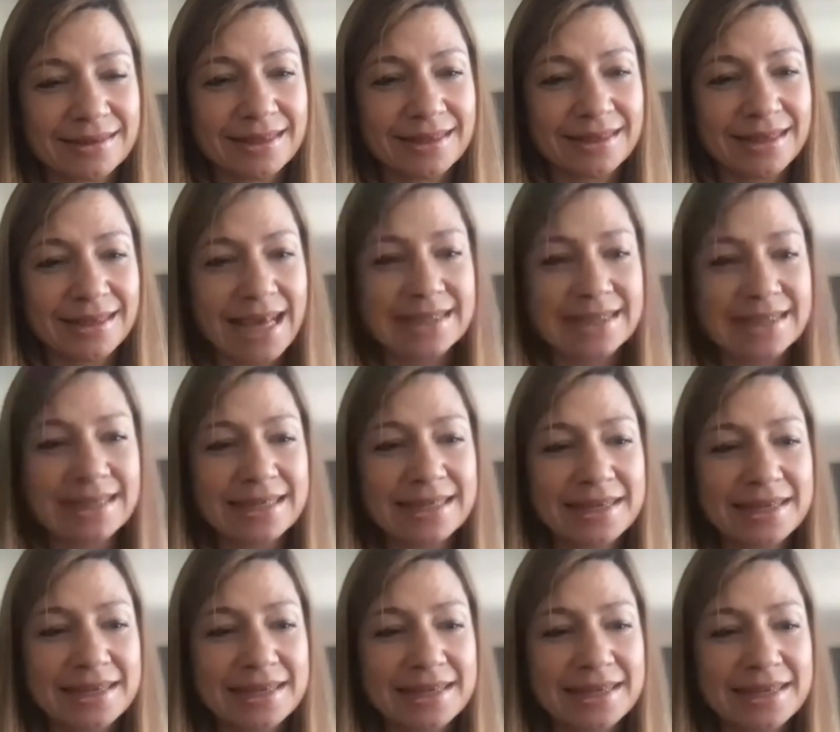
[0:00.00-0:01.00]
Yes, this
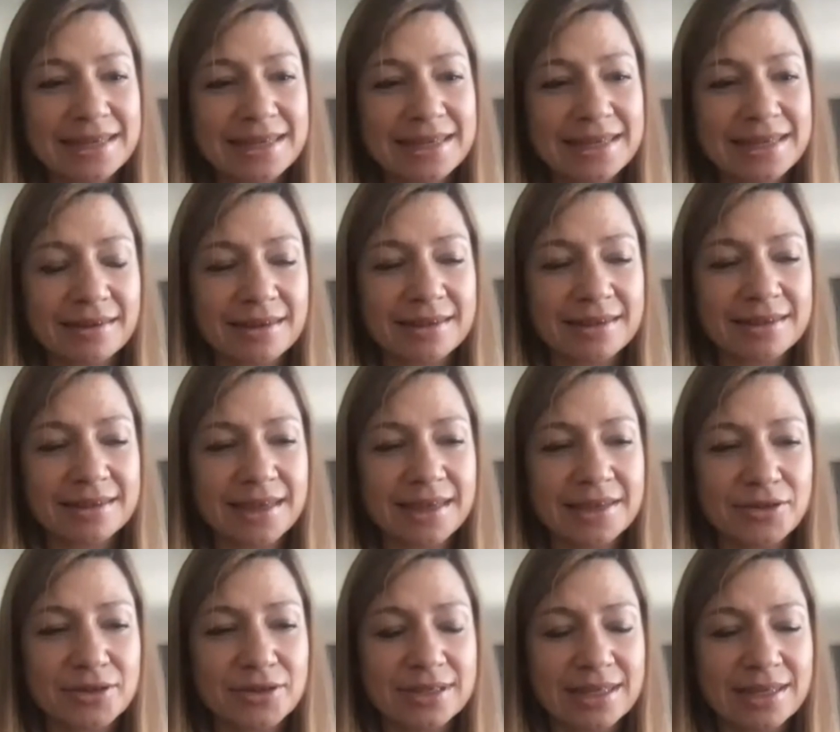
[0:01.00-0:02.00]
is the thing that it's
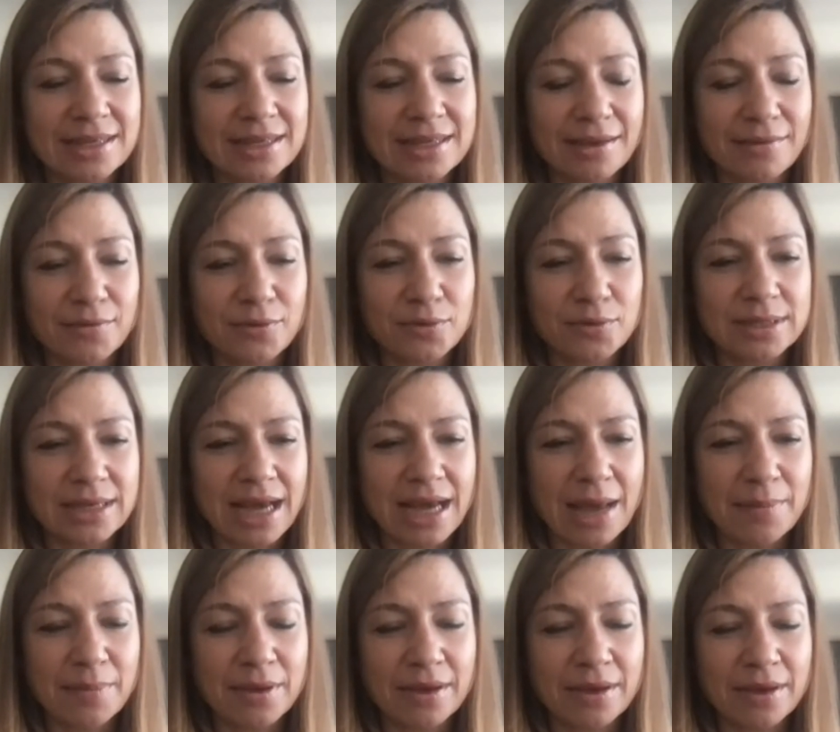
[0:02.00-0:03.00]
interesting. If you
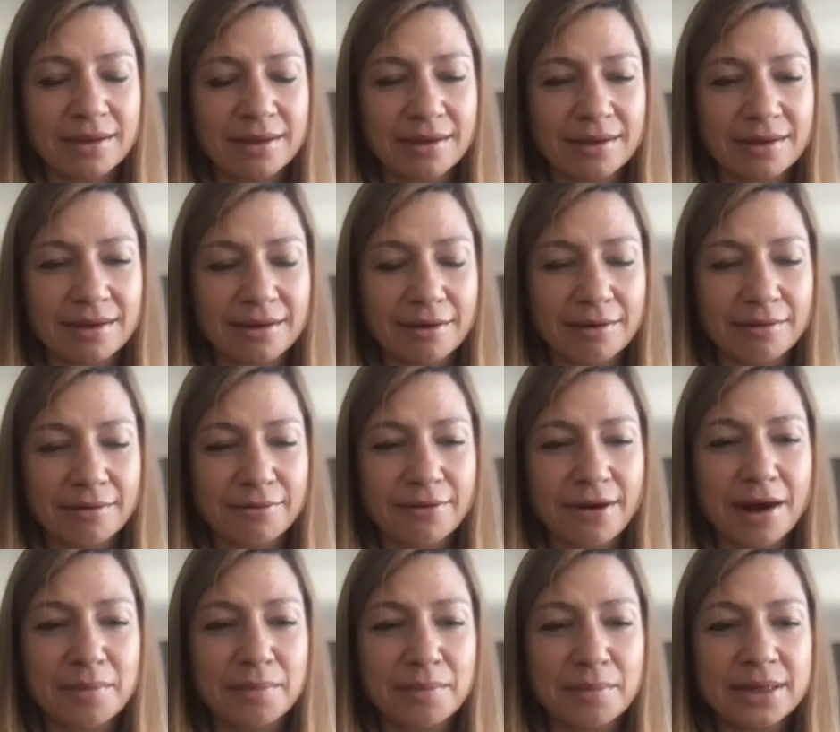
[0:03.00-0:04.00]
type in
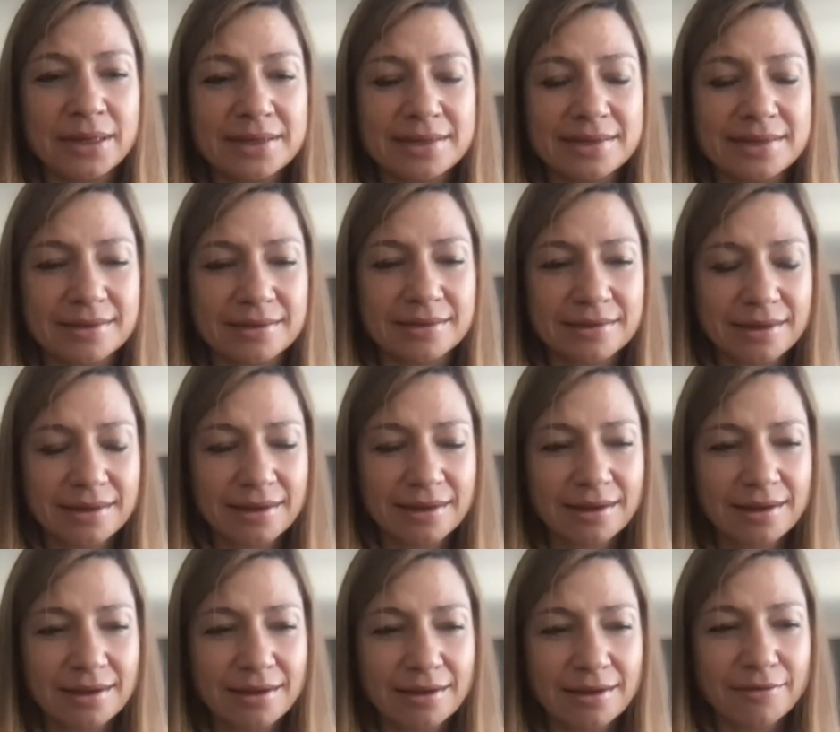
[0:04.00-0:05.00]
FarmBeats,
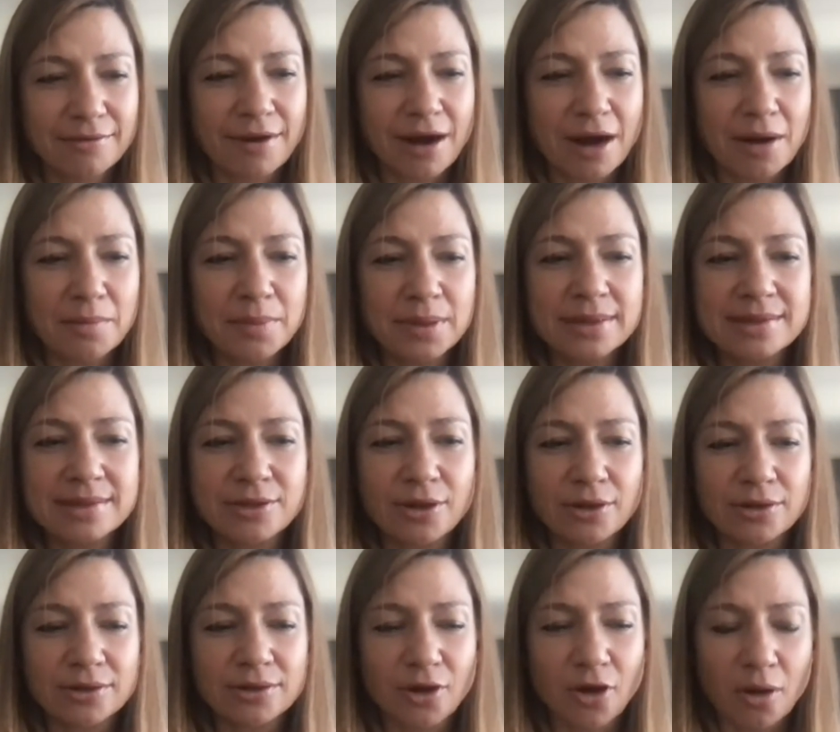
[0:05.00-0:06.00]

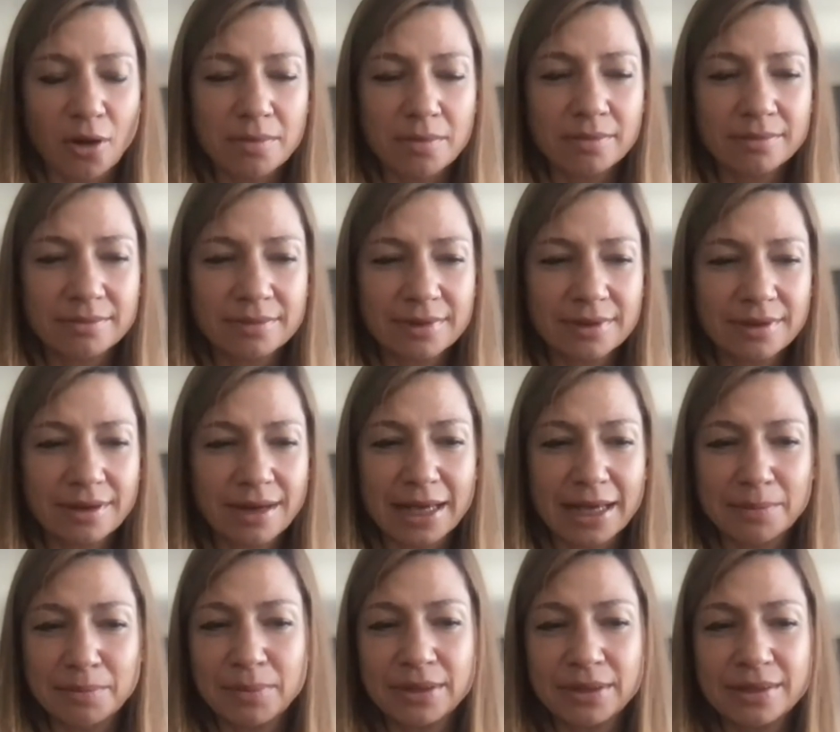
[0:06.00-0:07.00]
farmbeats.com,
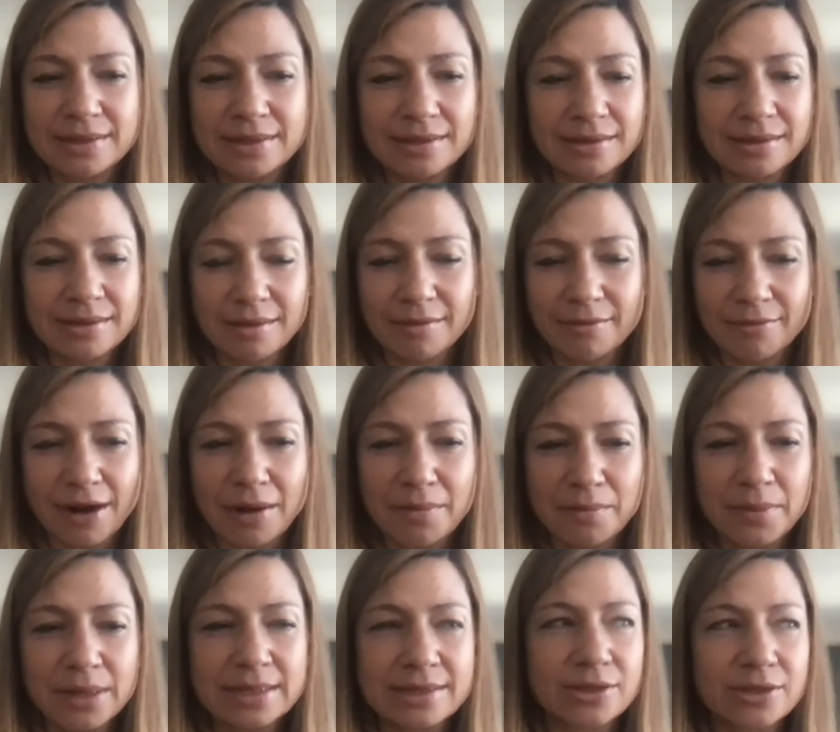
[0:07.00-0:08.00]
like Beats,
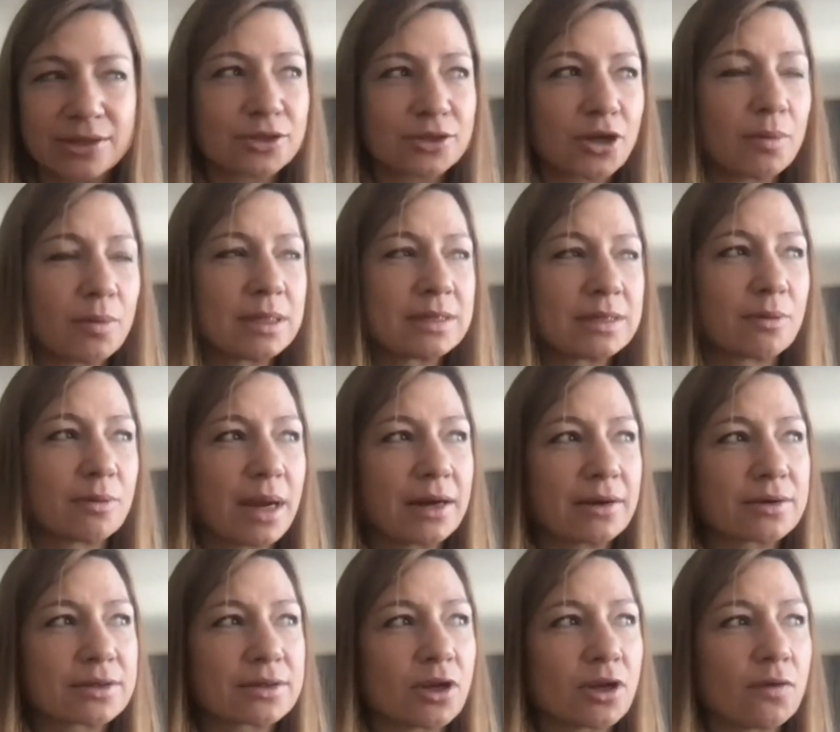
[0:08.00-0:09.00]
farmbeats.com, it's from
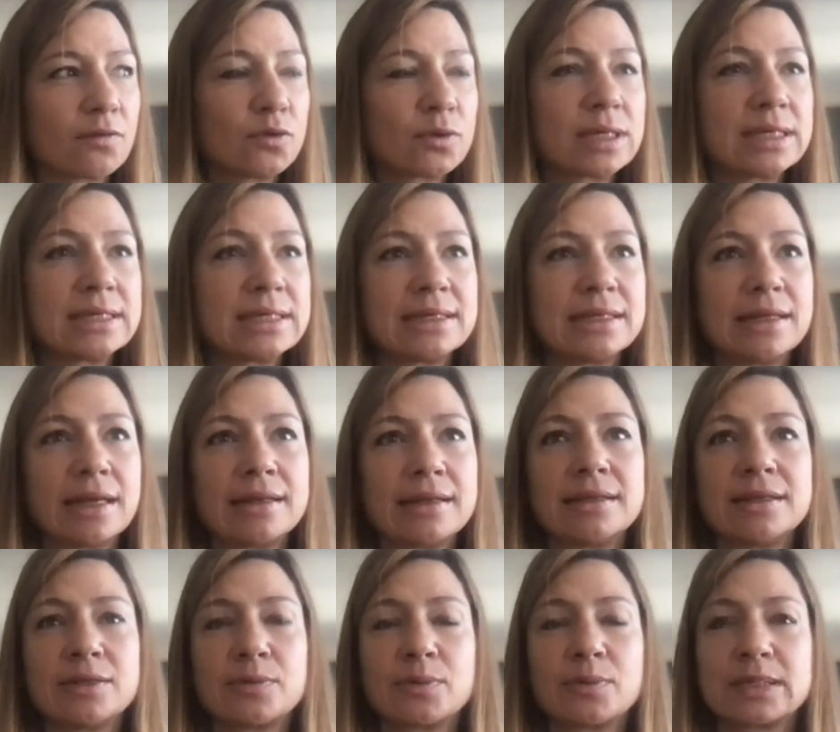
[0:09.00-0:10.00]
Microsoft. You can see
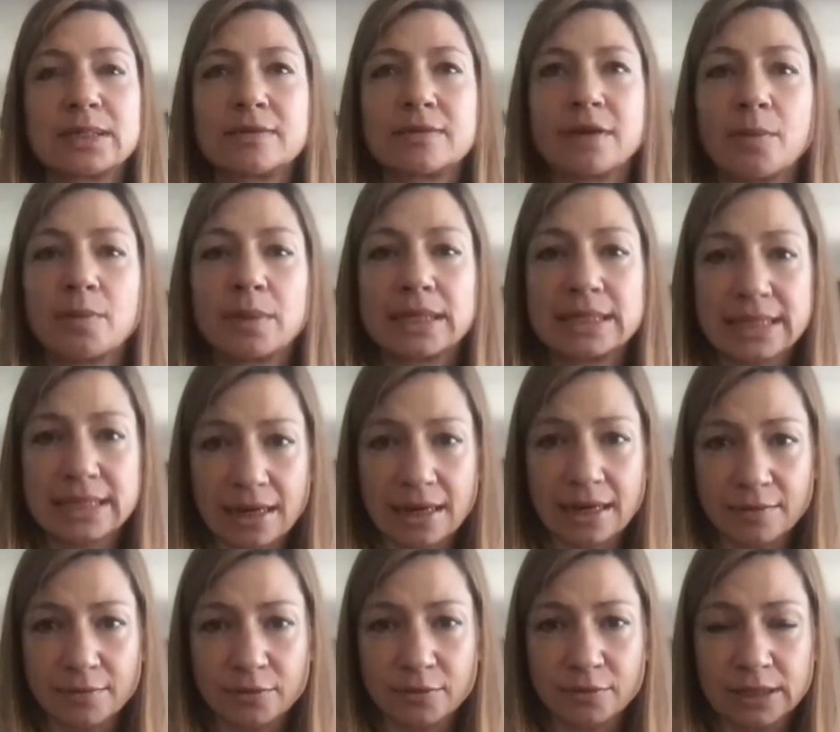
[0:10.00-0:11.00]
that it was developed
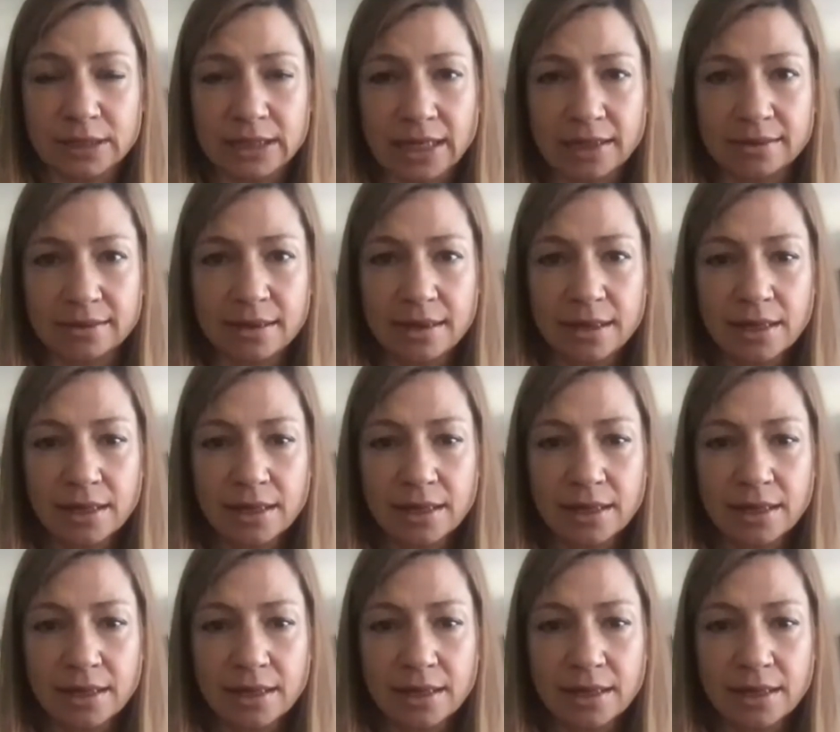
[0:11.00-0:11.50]
exactly for that.